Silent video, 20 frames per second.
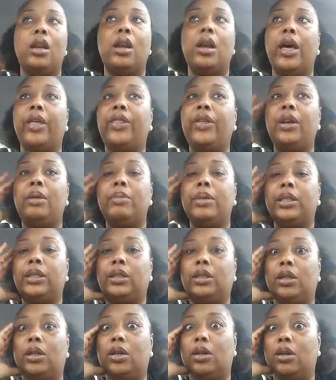Nothing
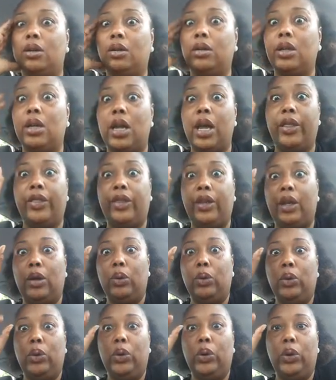mystical,
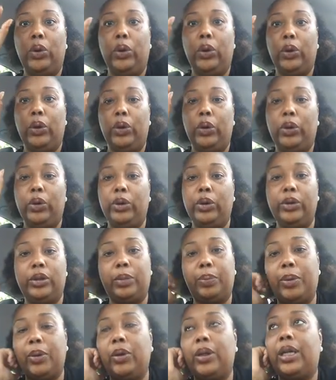nothing
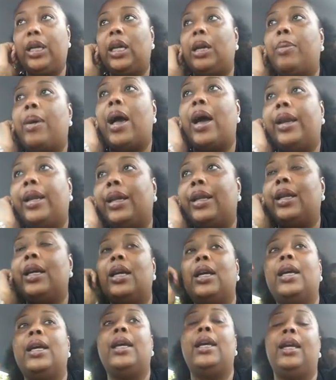spooky about it.
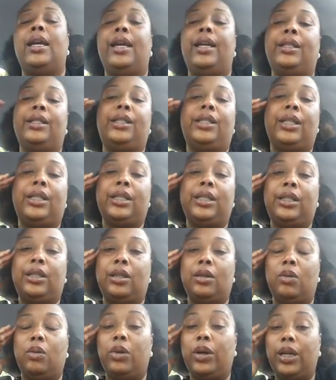It's
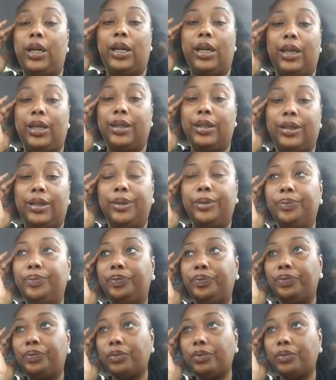just what it is.